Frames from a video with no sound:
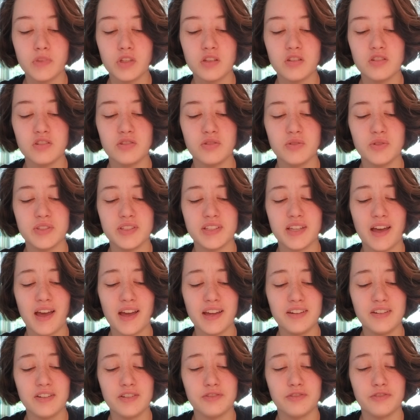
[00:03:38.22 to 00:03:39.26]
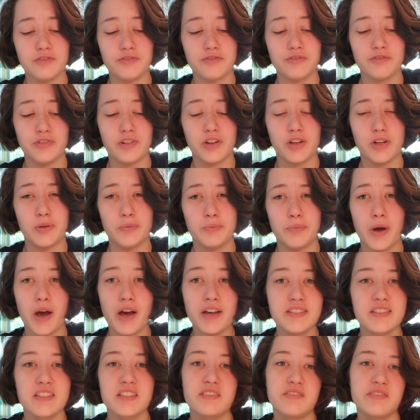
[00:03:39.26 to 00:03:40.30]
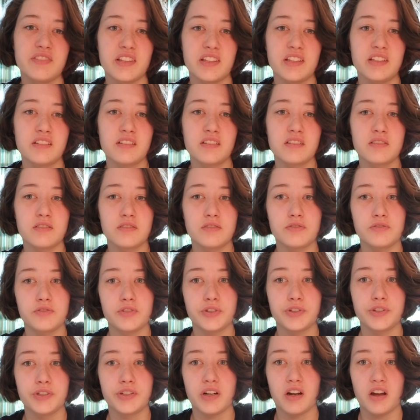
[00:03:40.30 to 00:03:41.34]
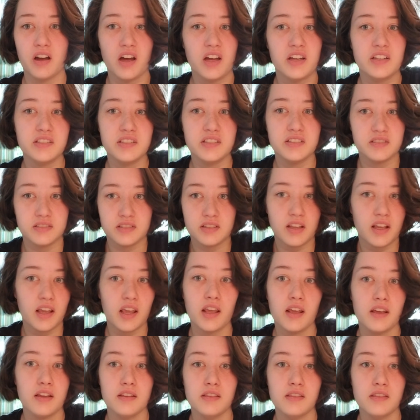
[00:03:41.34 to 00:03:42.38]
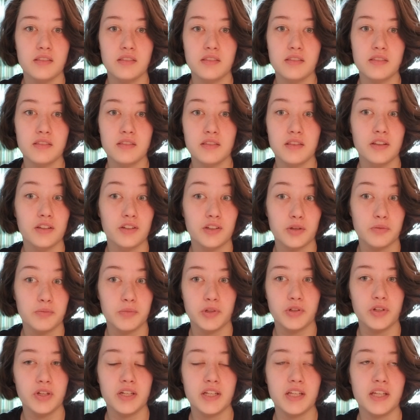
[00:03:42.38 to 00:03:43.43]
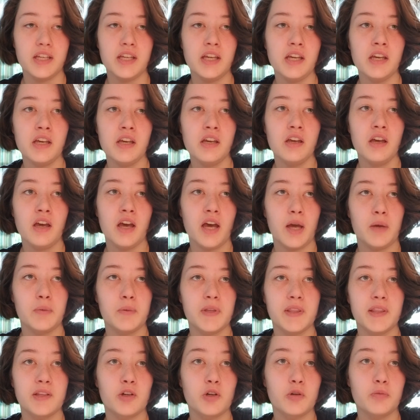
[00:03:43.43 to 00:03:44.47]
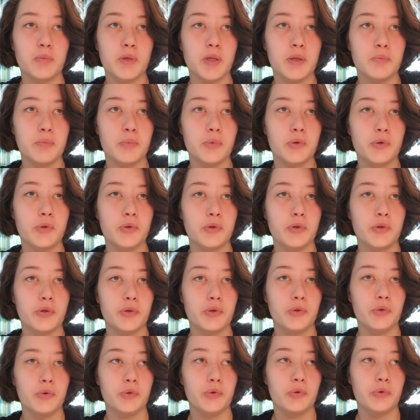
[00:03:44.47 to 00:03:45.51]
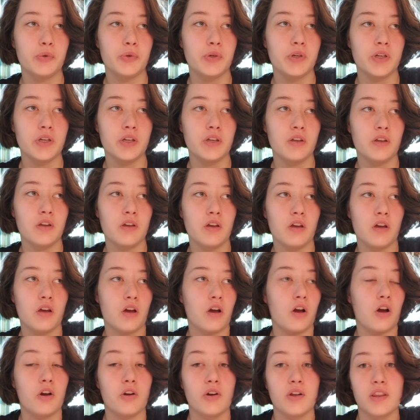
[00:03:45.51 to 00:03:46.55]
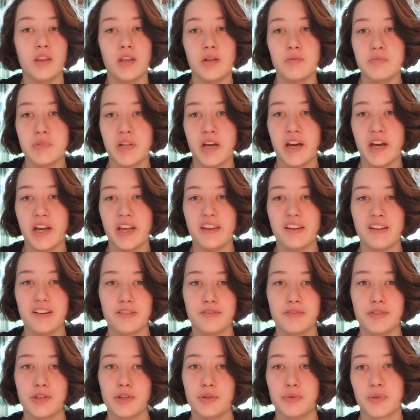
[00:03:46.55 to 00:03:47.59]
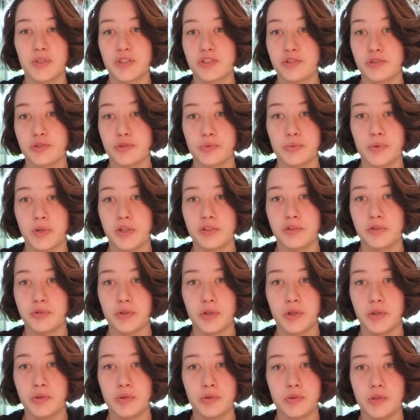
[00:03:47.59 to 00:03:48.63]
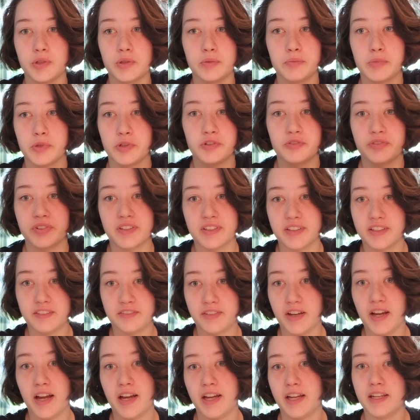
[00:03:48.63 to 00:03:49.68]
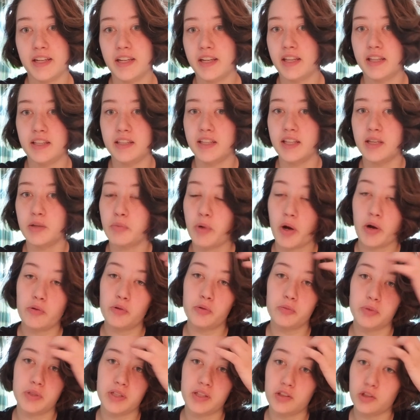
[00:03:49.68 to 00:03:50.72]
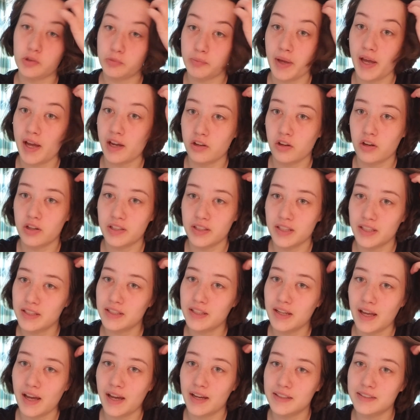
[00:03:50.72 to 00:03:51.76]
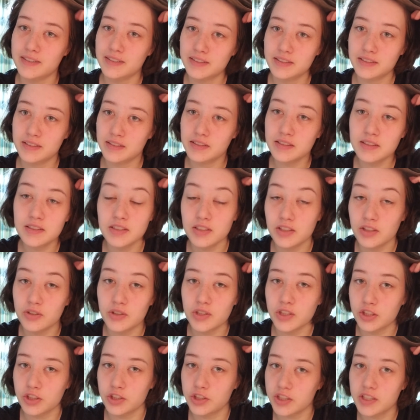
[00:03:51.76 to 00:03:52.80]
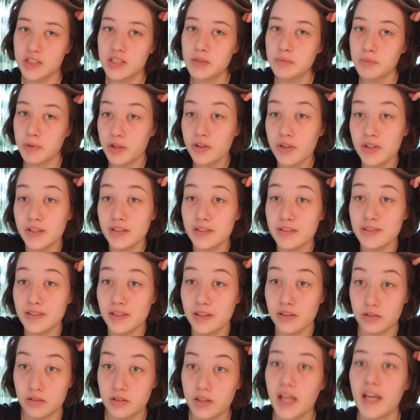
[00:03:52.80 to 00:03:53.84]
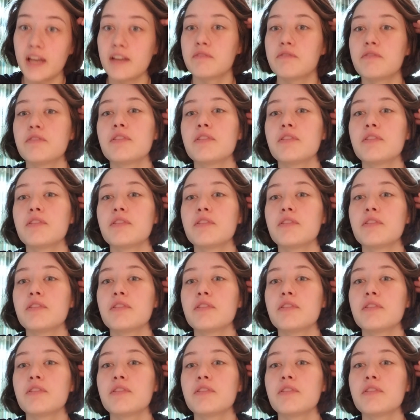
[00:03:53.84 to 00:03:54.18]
So it's kind of a positive thing for us and the community. I mean, there are people who are alumni of the original Red Crow who are perfectly fine, and they probably look back on it as, a good experience in their life.